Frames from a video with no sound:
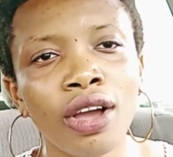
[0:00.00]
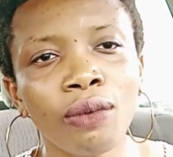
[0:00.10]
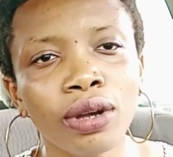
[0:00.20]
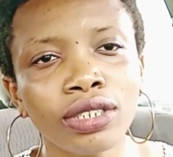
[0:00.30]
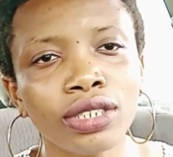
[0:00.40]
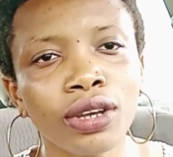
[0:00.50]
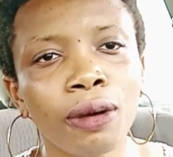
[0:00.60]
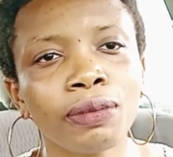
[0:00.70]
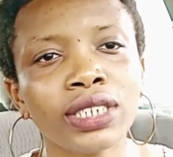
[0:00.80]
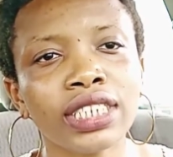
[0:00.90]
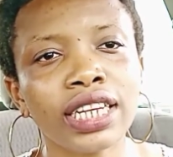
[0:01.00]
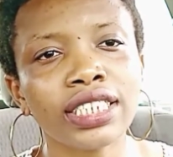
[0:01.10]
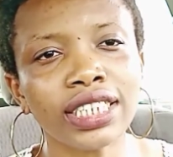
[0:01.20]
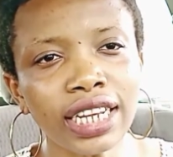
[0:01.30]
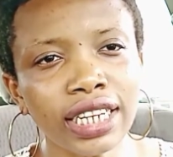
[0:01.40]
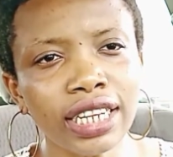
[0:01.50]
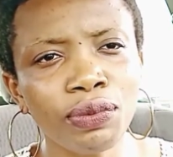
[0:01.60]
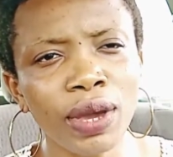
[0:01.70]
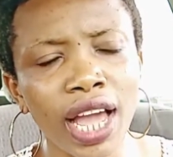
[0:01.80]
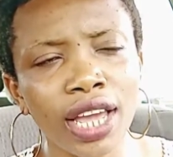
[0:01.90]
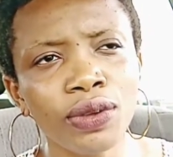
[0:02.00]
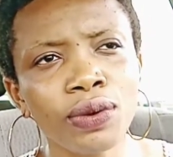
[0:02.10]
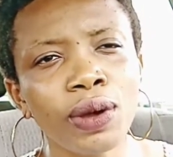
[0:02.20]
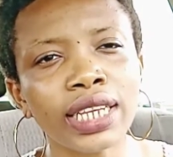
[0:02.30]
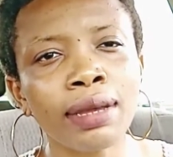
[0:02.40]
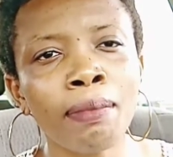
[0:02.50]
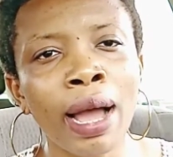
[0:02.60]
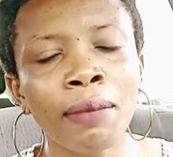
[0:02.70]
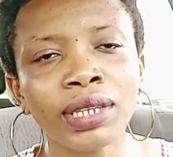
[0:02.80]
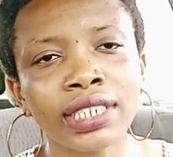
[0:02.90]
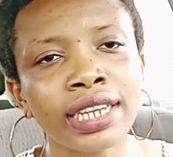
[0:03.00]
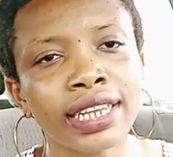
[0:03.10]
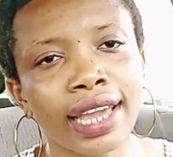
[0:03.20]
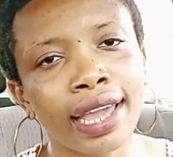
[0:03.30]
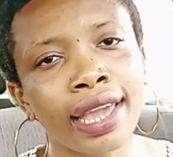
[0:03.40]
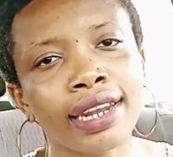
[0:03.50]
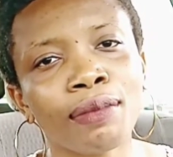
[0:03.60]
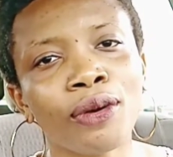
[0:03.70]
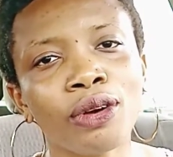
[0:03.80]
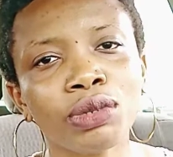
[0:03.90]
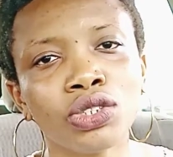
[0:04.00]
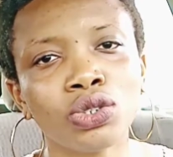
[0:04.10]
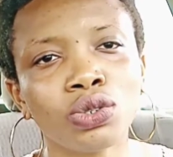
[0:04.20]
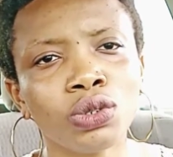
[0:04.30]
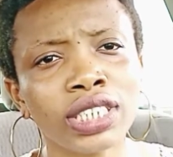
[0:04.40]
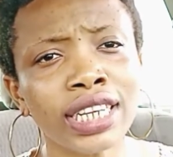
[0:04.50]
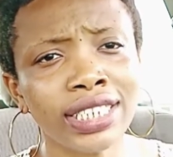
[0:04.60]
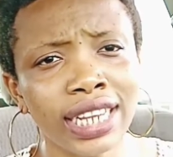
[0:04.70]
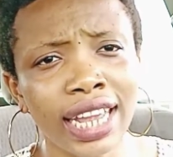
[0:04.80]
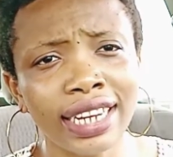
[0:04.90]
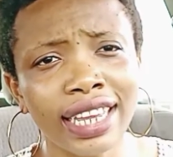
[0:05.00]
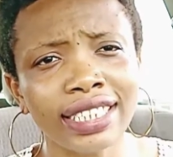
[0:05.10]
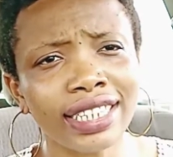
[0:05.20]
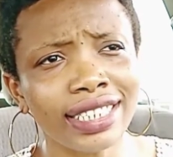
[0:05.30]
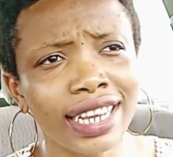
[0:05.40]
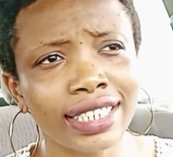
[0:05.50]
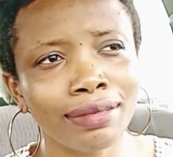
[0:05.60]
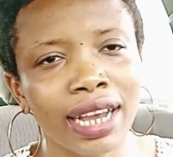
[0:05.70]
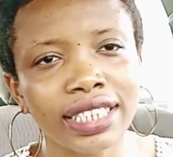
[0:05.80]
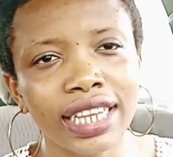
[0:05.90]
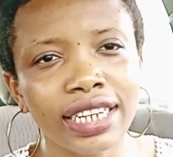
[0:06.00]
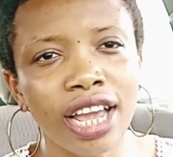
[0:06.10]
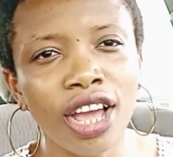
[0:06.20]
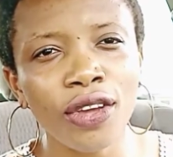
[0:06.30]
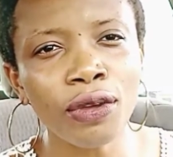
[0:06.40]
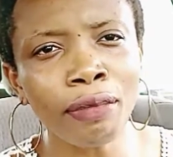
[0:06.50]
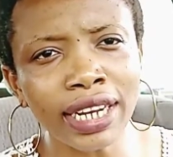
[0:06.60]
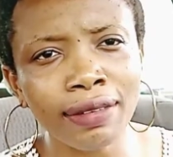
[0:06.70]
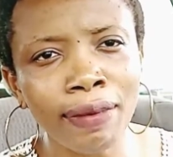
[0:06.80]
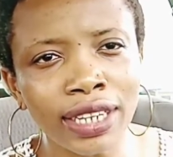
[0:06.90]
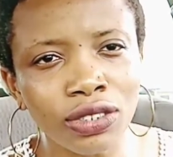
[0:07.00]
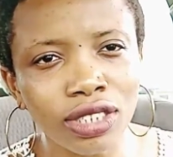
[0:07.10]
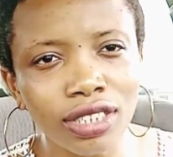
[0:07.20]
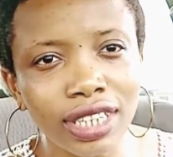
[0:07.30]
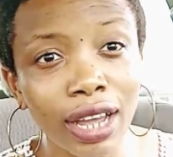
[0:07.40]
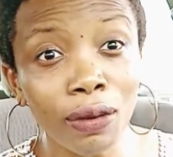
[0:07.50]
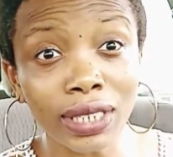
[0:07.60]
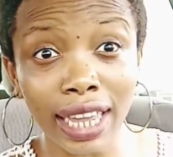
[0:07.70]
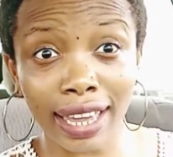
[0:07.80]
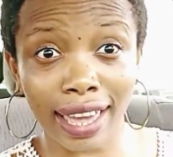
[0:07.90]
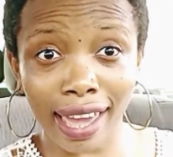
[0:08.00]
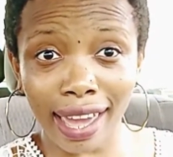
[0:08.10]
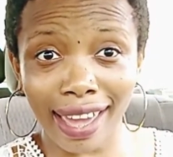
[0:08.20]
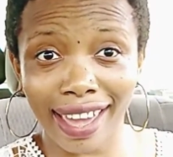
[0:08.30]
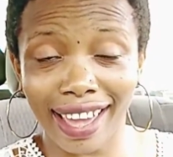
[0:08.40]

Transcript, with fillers: What's up? She said, Jenny, where are you? I said, ma, I'm inside Keke and I'm coming to school. She said, Jenny. I said, yes, ma. She said, you made the best result. I was like, eh.